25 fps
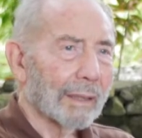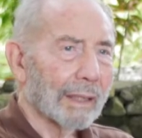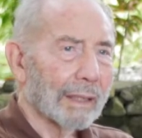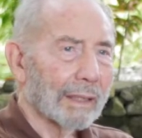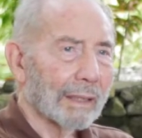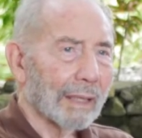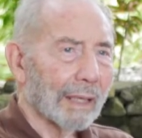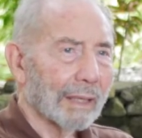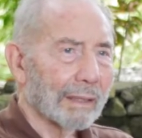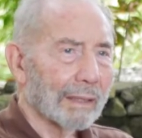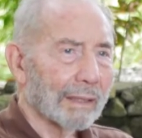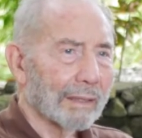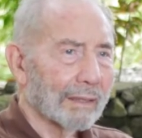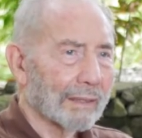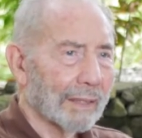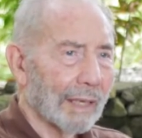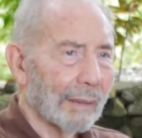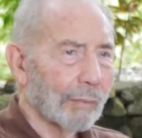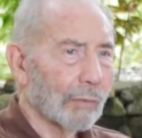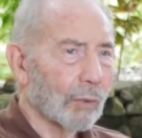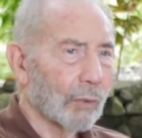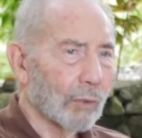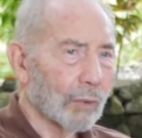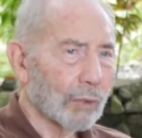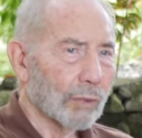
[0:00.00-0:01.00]
And the same
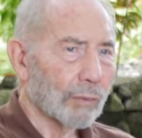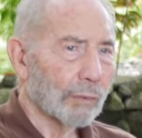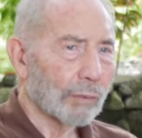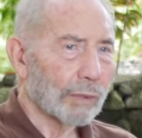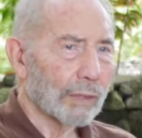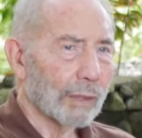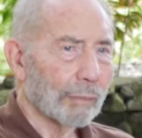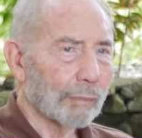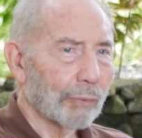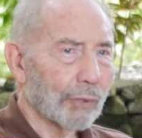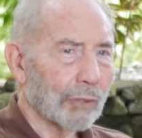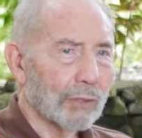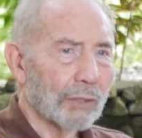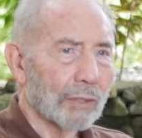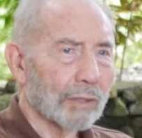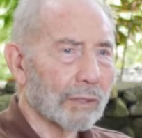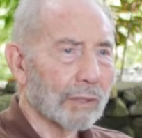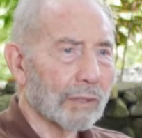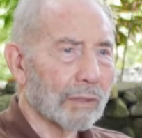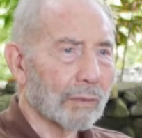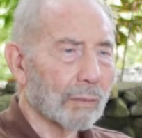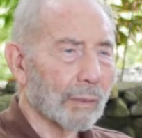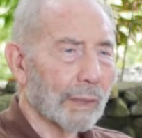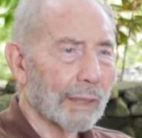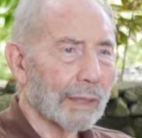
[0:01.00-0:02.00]
goes with the prison
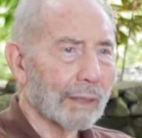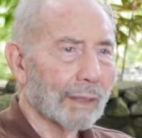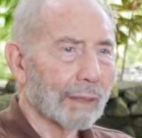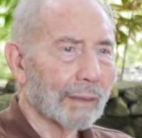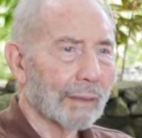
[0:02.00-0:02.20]
as well.